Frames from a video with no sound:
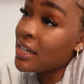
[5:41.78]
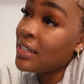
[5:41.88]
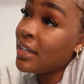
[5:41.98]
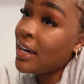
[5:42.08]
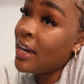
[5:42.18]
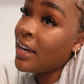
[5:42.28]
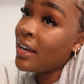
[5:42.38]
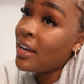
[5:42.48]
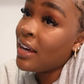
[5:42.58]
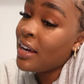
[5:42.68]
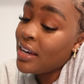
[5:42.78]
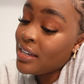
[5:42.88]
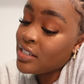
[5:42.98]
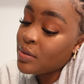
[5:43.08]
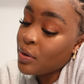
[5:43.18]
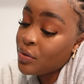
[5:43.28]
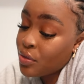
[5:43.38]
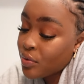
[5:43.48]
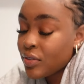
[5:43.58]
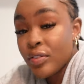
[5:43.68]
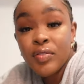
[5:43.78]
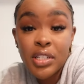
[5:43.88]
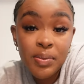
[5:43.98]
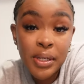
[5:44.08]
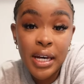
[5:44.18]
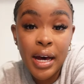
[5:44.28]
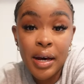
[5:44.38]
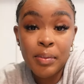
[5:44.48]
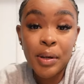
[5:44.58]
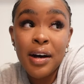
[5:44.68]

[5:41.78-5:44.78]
Sunday, it is about 3:15 p.m.